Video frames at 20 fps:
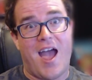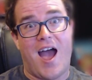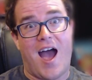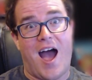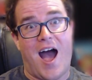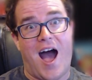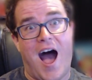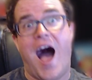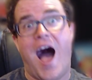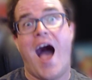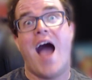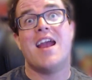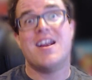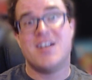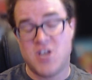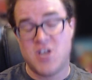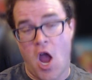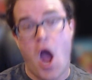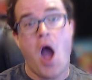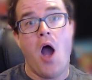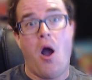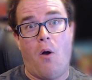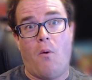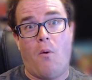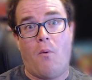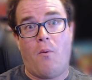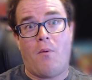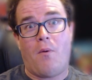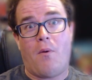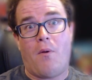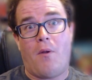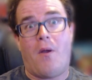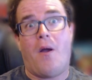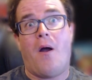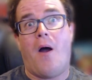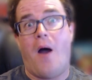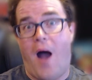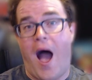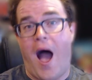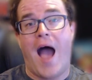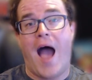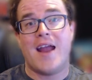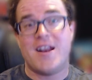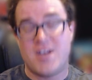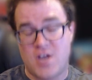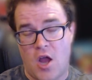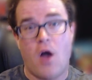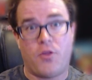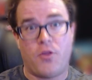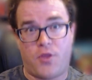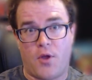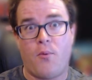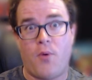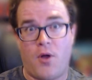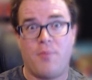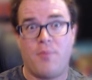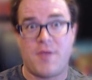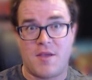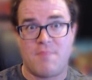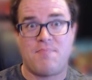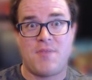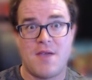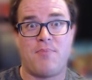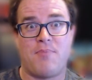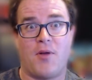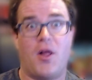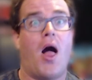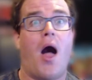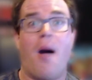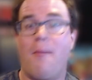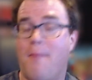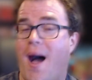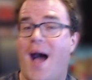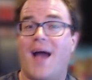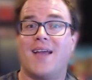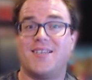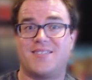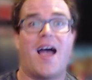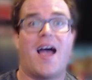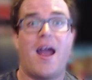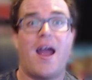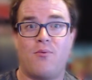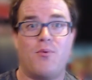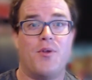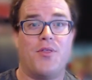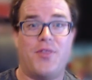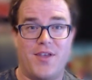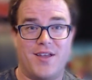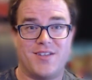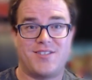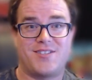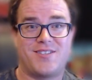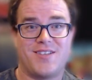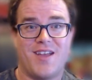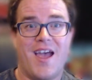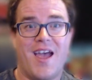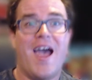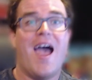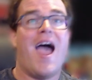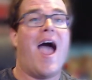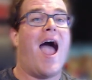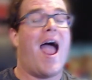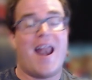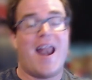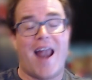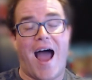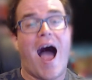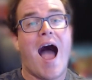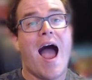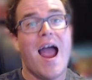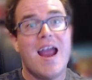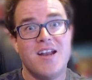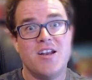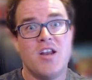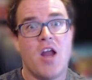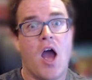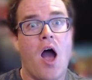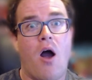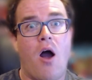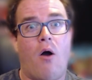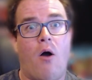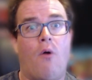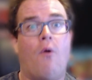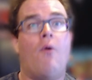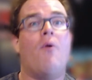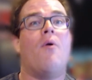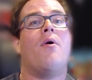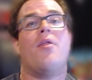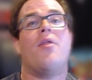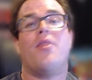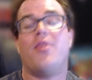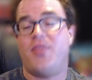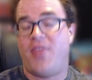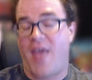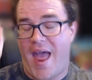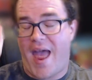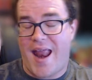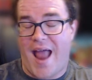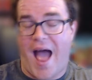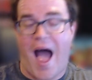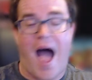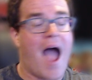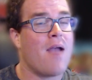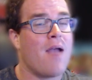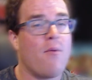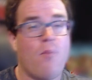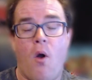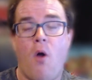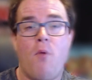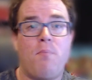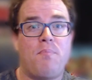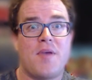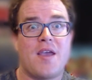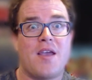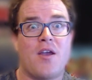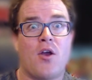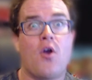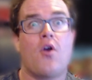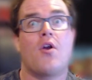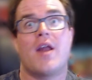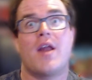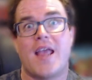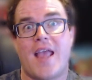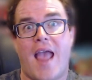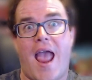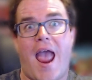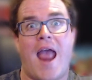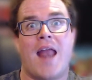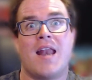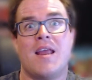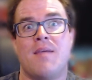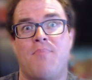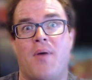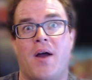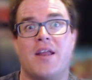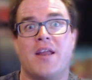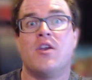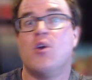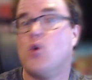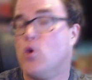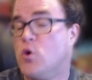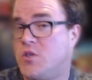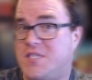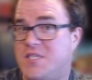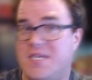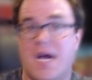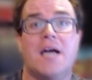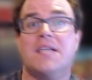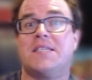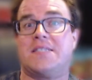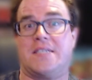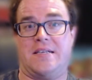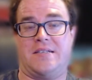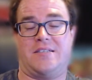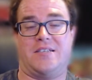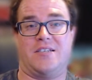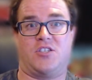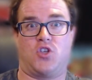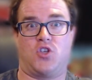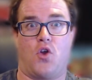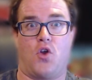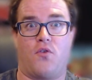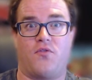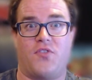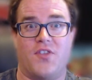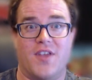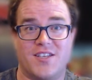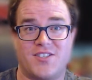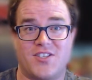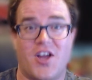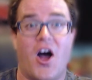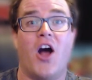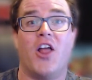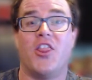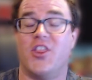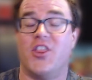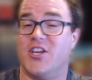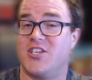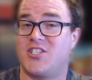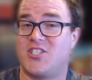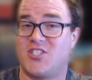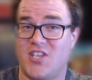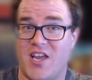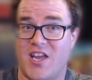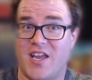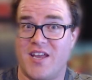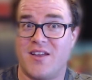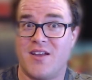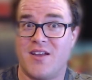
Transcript: I know there will be people on my side with this. And I know that I won't be hurting anybody who doesn't deserve this on this thing.